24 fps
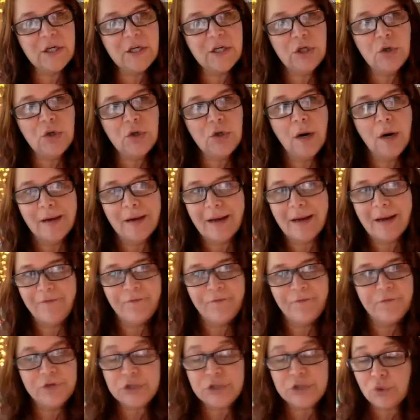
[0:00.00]
New York,
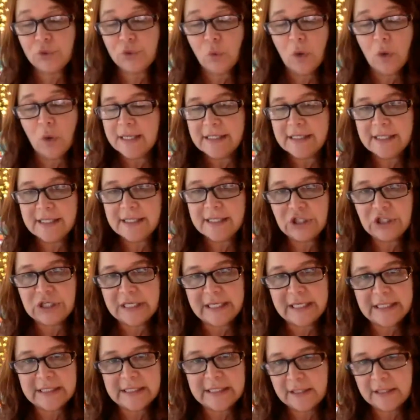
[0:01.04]
for sure, it's such an
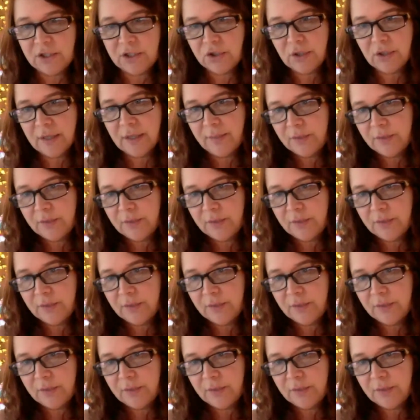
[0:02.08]
easy trip.